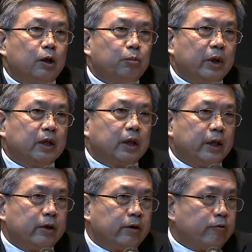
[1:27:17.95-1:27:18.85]
make
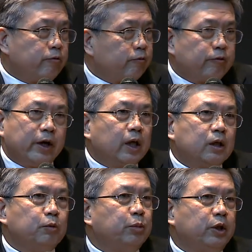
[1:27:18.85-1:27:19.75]
a fair
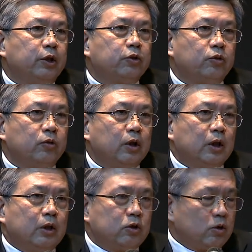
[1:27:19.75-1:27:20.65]
competition.
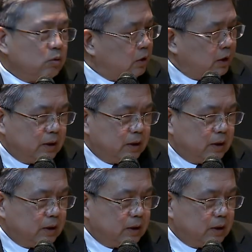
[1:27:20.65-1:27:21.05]
So